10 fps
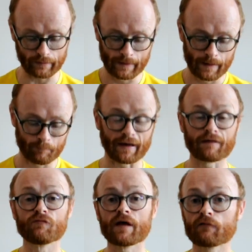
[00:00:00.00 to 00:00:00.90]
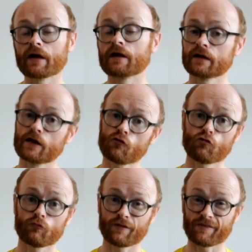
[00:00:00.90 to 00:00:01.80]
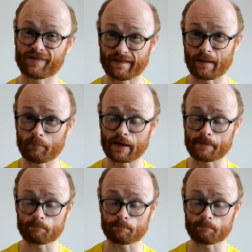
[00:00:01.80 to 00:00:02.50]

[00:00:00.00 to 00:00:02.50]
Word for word: but I've never any issues in slipping